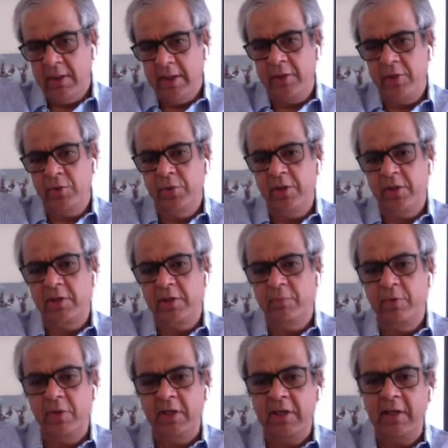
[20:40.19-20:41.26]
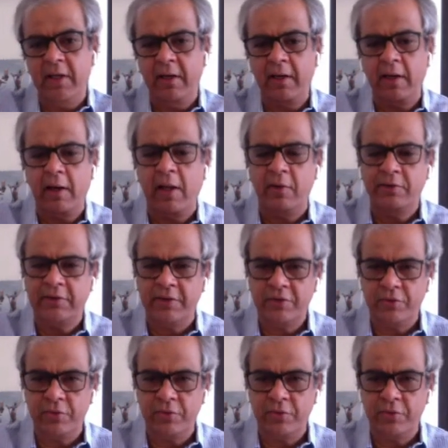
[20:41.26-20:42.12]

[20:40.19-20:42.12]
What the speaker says: into the community, and it allows us